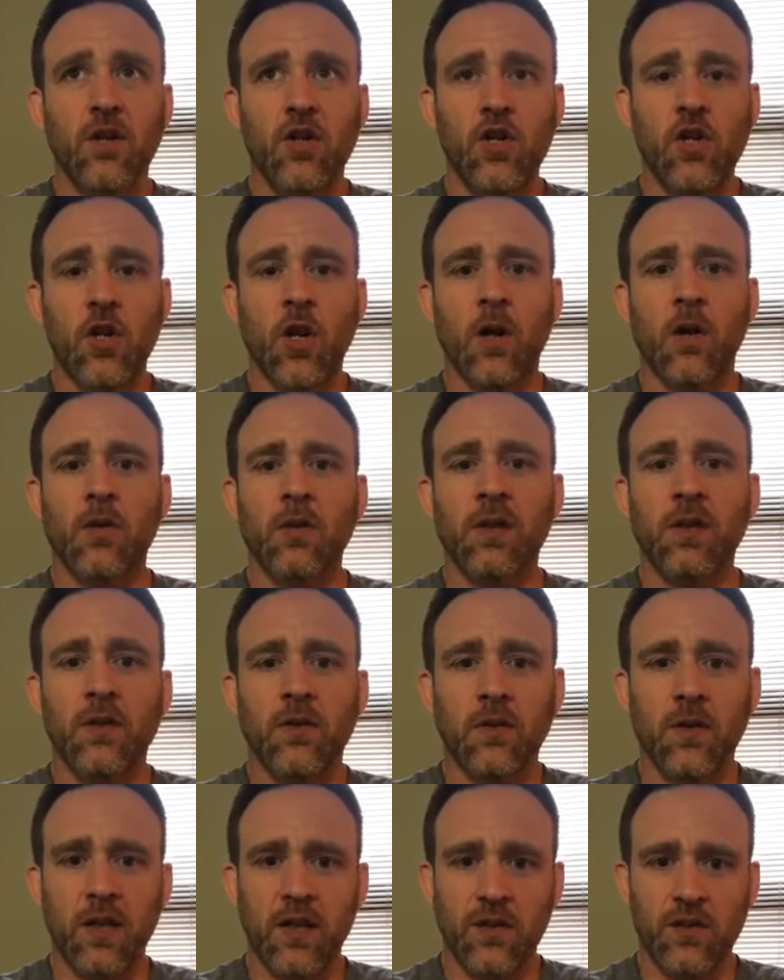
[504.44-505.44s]

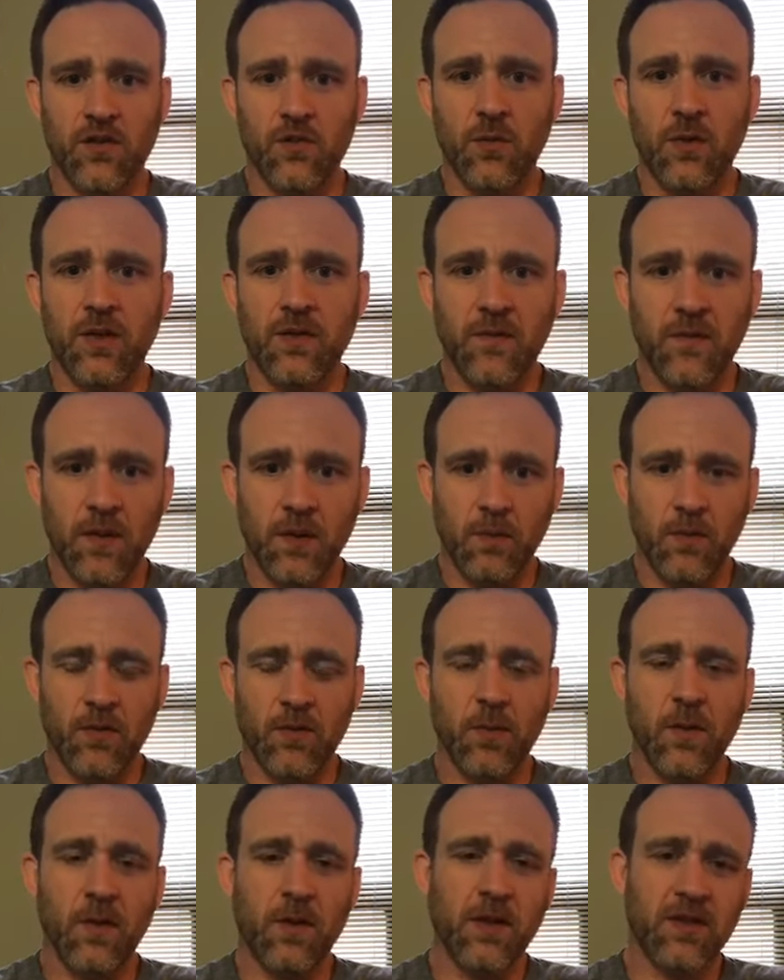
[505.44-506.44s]
gnarlier injuries, for the
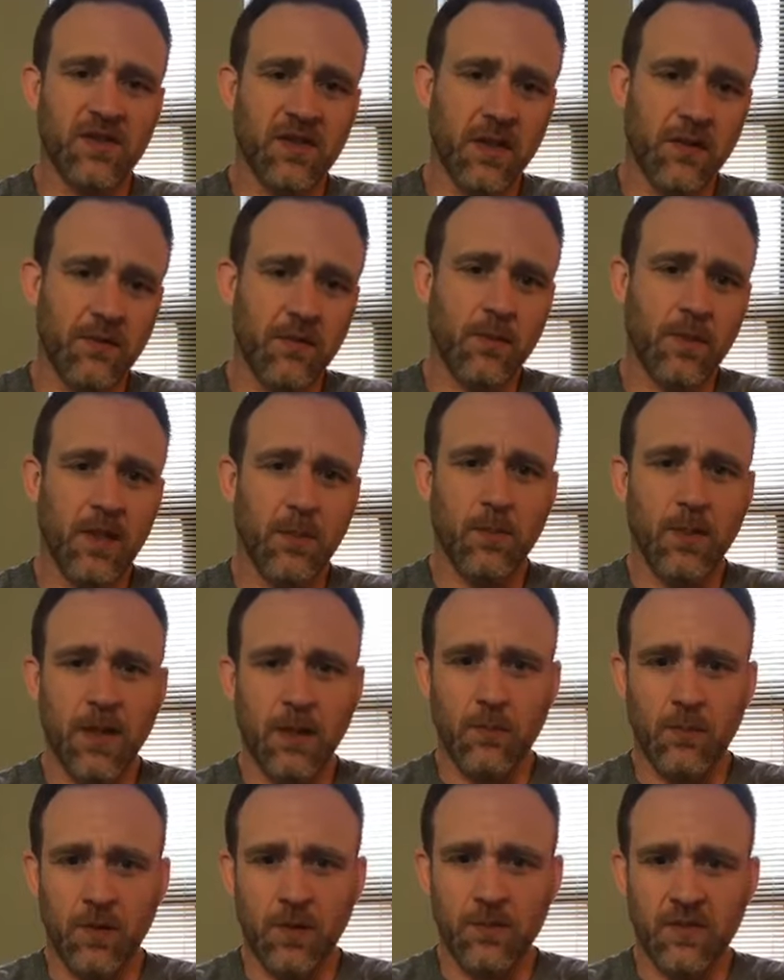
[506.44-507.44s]
most part, aside from
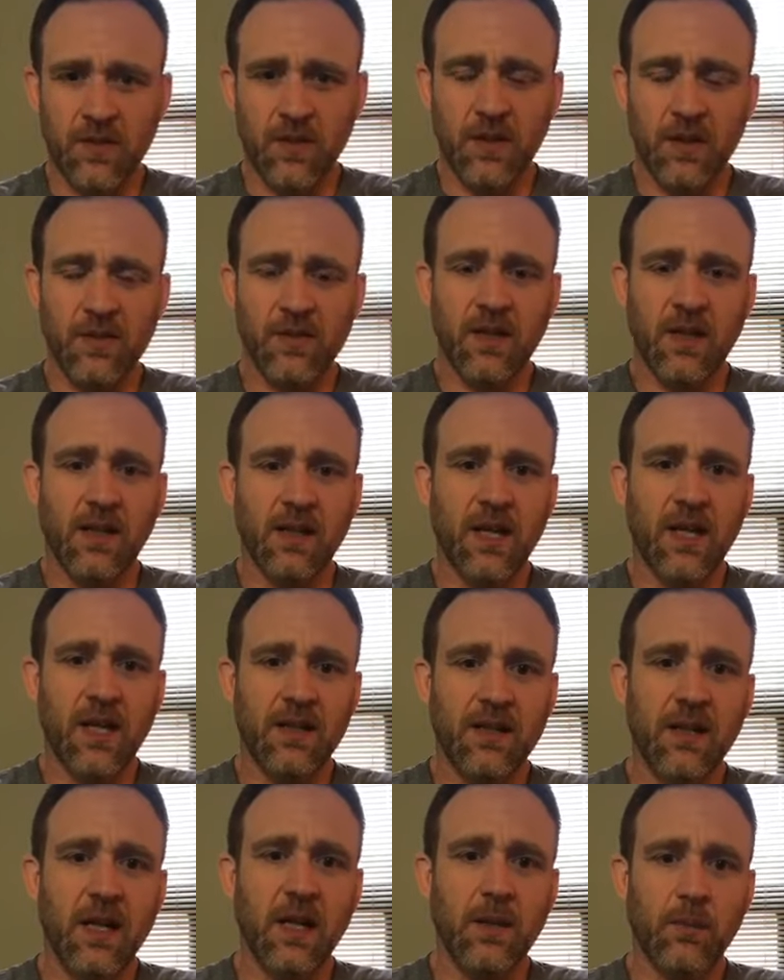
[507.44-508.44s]
pop ribs and things like
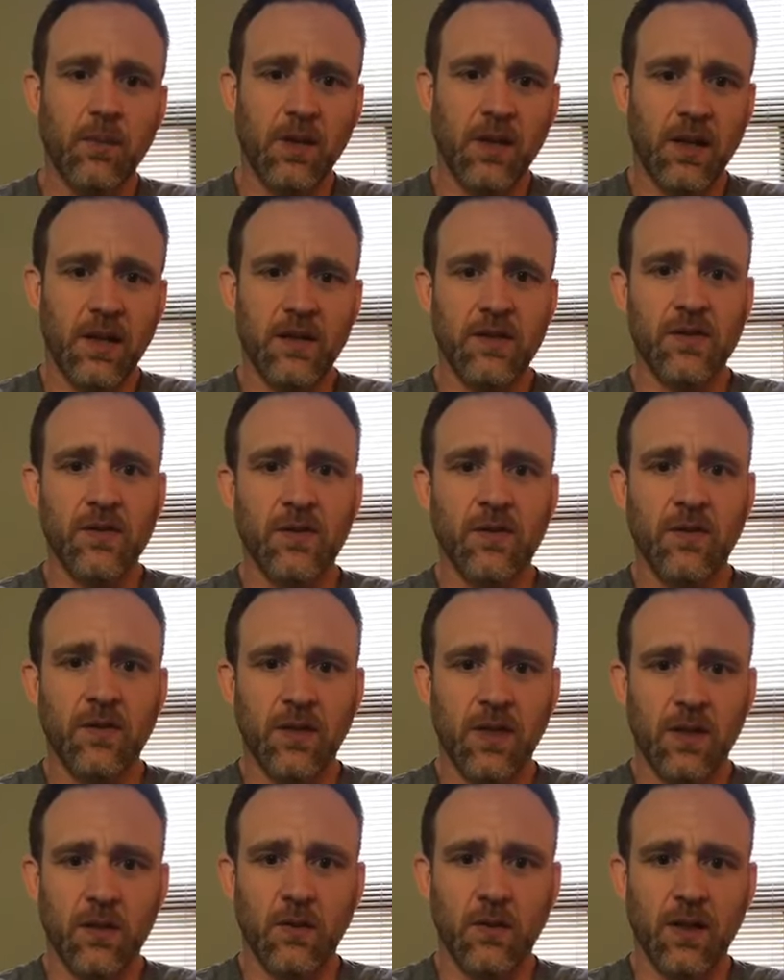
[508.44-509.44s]
that, take place,
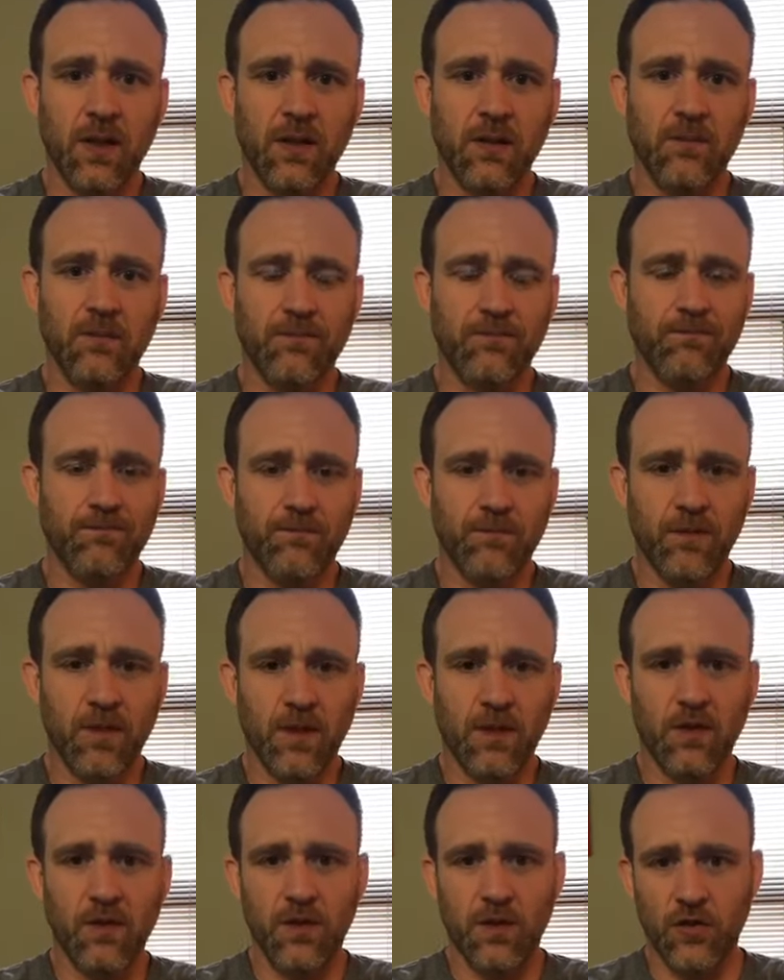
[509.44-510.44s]

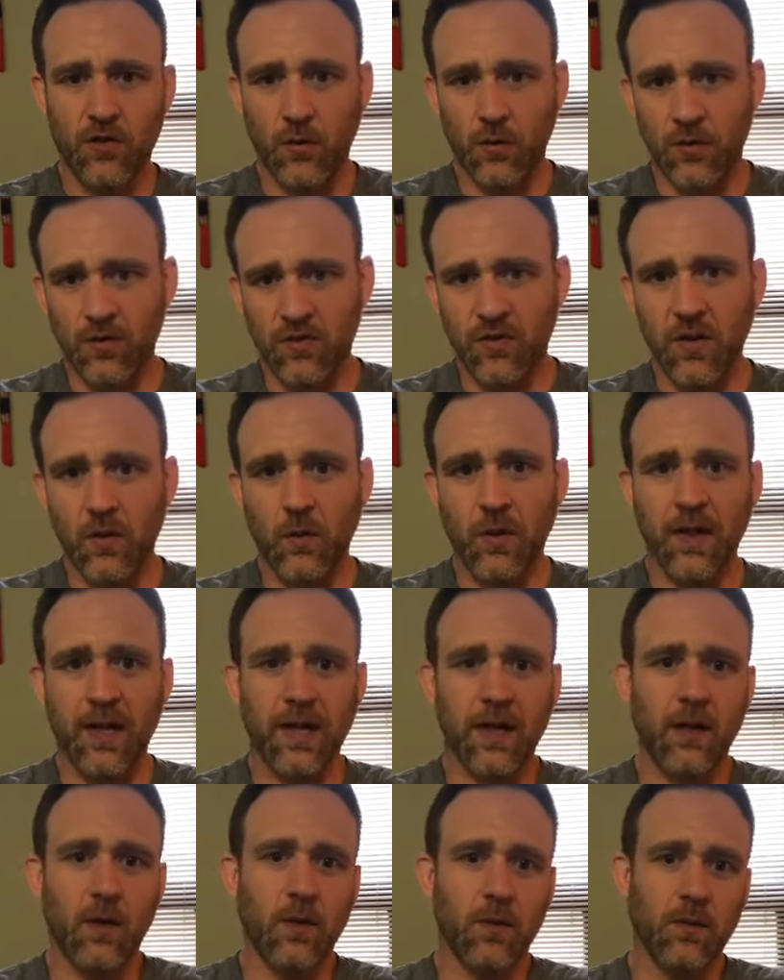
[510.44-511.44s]
the shoulders going
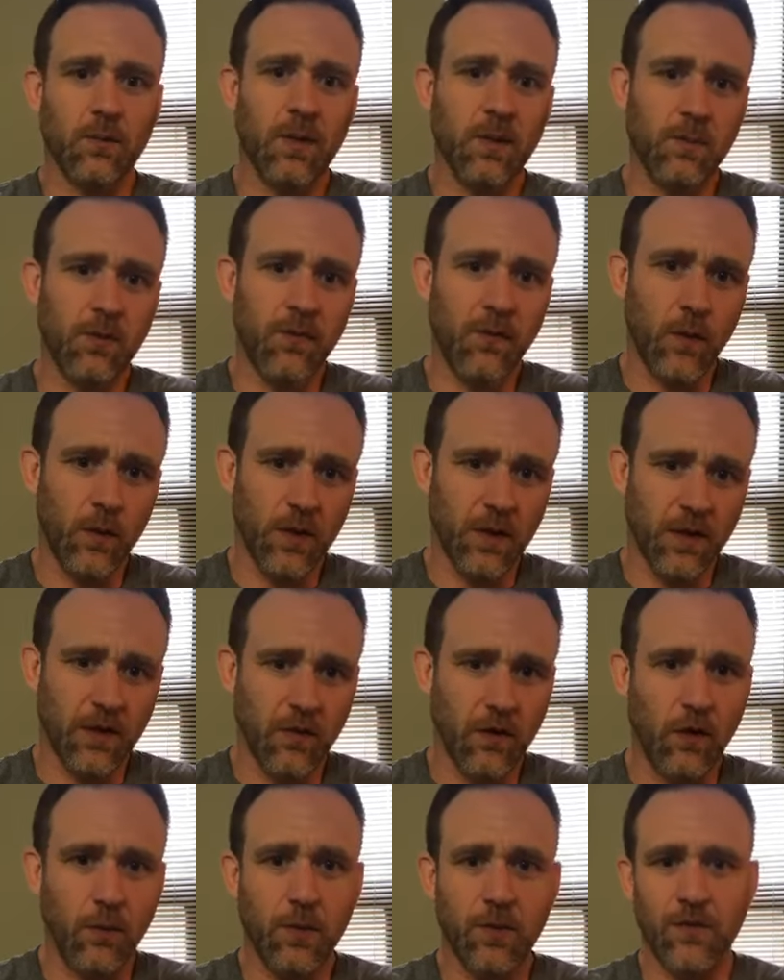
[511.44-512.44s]
out, people folding
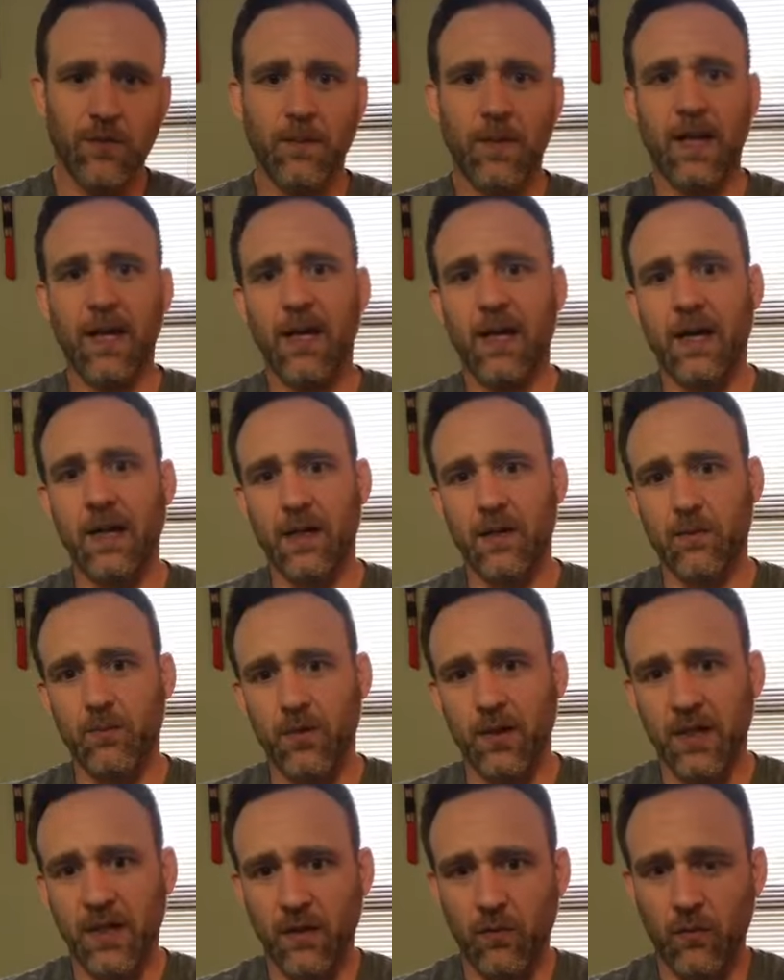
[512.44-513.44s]
their elbows back,
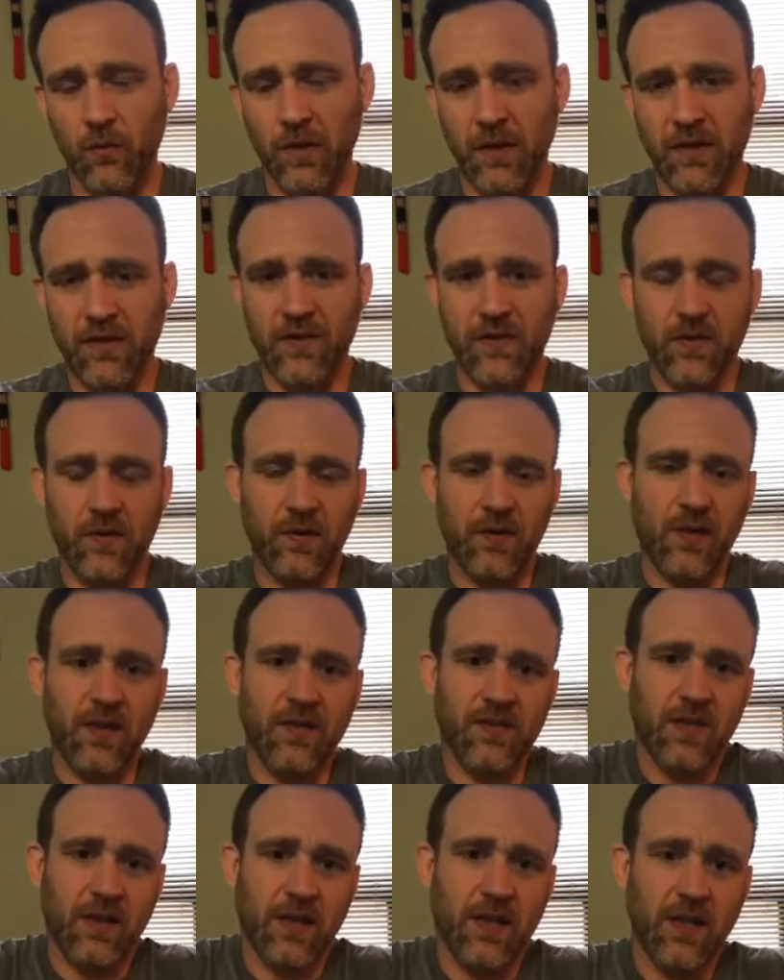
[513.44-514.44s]
breaking wrists and
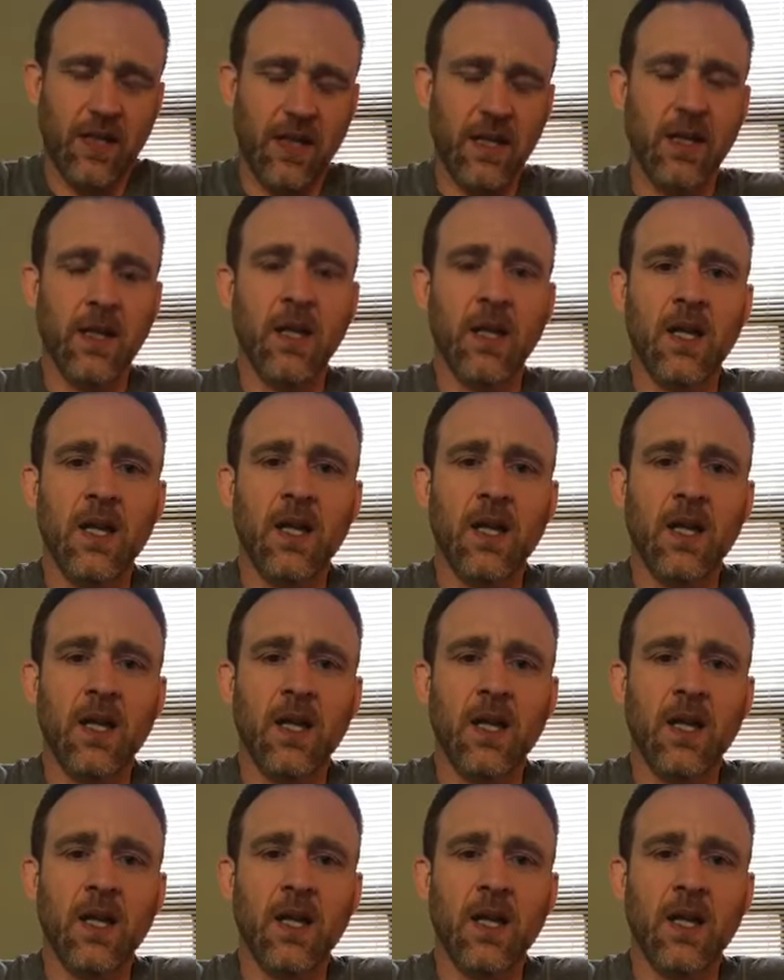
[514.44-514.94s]
things like that.